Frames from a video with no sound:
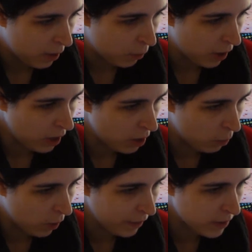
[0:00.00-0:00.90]

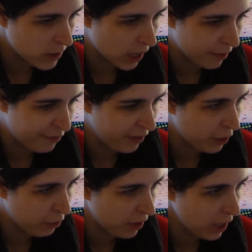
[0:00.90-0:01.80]
what? There's like a
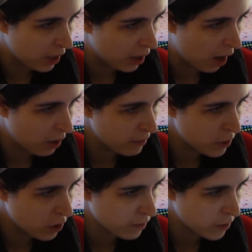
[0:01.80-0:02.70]
figurine,
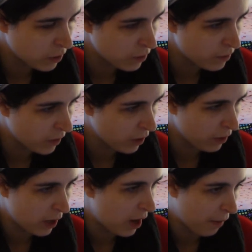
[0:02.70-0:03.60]
Harvester of Souls figurine.